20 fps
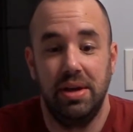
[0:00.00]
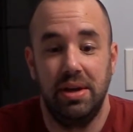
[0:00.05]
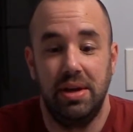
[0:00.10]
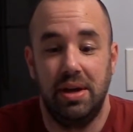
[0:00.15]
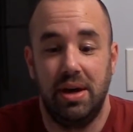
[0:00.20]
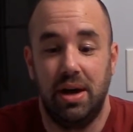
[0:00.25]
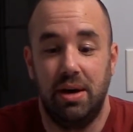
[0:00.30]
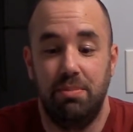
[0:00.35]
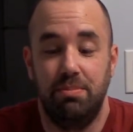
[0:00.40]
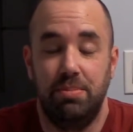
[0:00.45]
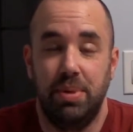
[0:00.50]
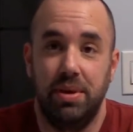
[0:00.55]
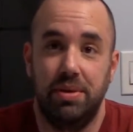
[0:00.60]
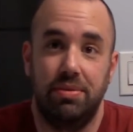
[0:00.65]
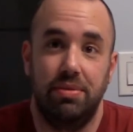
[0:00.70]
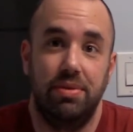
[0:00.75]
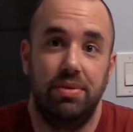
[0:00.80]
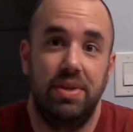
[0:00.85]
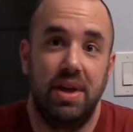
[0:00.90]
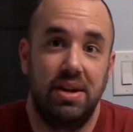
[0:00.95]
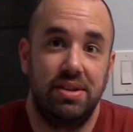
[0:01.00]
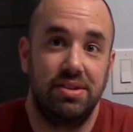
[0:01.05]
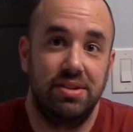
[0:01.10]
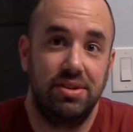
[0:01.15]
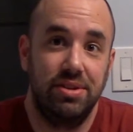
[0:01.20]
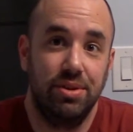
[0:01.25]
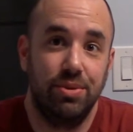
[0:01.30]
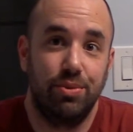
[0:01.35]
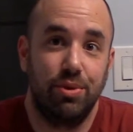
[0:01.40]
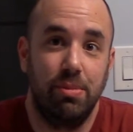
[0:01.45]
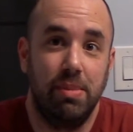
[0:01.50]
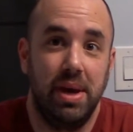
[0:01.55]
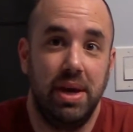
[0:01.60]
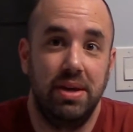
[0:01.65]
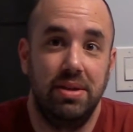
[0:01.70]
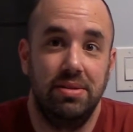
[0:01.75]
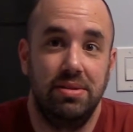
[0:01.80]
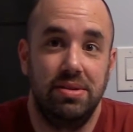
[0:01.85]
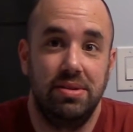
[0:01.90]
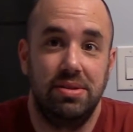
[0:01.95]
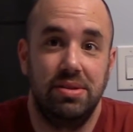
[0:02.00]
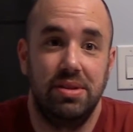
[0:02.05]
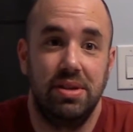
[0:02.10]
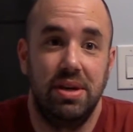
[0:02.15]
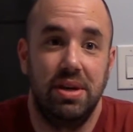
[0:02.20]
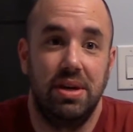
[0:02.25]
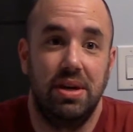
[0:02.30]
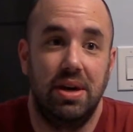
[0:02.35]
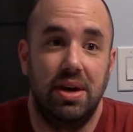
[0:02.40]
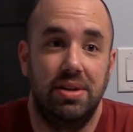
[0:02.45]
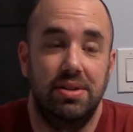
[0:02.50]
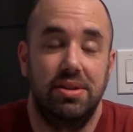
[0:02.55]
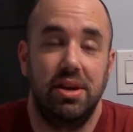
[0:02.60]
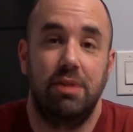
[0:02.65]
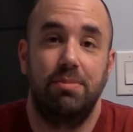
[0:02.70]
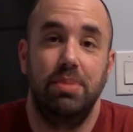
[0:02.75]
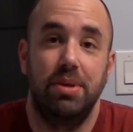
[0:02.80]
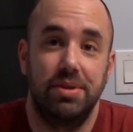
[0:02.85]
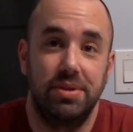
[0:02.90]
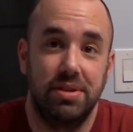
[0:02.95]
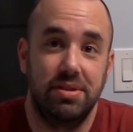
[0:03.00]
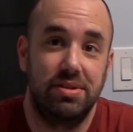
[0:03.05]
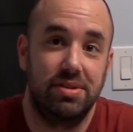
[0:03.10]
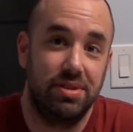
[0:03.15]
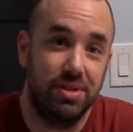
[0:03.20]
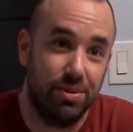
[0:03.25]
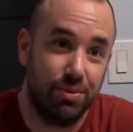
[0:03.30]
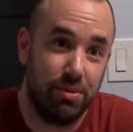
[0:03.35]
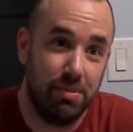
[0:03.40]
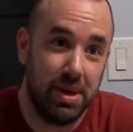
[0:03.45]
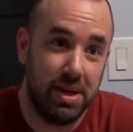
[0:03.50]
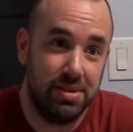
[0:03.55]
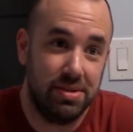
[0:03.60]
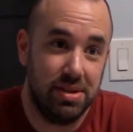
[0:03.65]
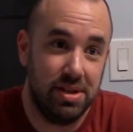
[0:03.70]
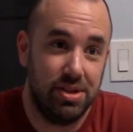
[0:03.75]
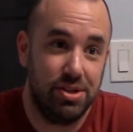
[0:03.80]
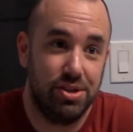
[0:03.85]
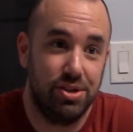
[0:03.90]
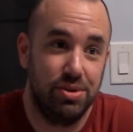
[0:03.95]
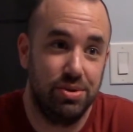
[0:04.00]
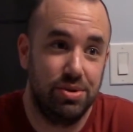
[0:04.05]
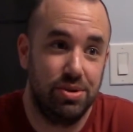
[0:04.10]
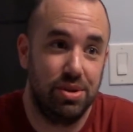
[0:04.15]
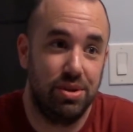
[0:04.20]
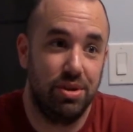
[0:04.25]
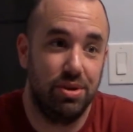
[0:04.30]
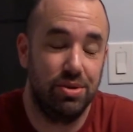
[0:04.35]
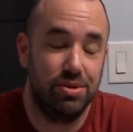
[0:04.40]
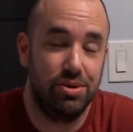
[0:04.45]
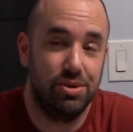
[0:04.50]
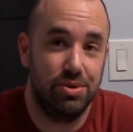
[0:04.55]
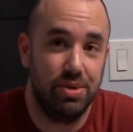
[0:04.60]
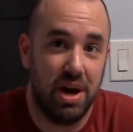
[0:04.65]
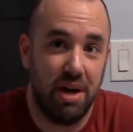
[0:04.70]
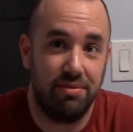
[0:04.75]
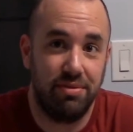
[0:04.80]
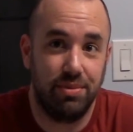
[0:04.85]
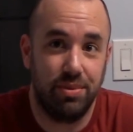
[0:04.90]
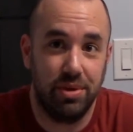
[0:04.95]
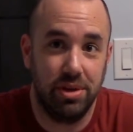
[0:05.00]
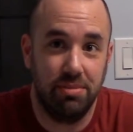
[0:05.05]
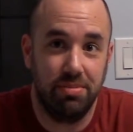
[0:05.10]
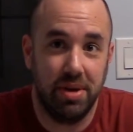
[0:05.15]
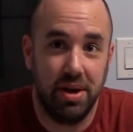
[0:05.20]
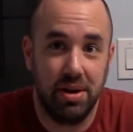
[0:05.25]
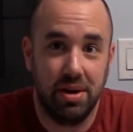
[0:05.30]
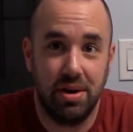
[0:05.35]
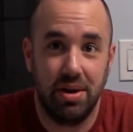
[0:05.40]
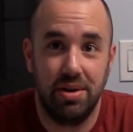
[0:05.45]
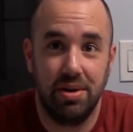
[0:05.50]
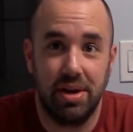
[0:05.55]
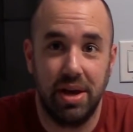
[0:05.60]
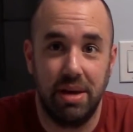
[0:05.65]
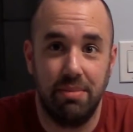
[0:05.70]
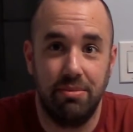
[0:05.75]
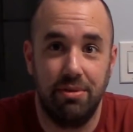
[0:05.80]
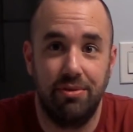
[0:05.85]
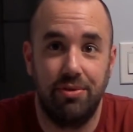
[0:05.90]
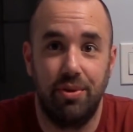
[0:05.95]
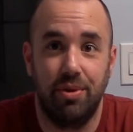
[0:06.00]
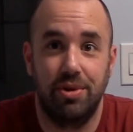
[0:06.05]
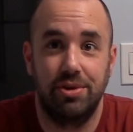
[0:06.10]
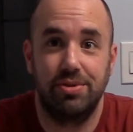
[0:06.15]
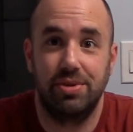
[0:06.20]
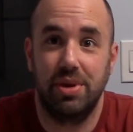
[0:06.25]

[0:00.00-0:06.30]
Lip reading: But that still remains, deck building still remains an issue to those who haven't really played a card game before. So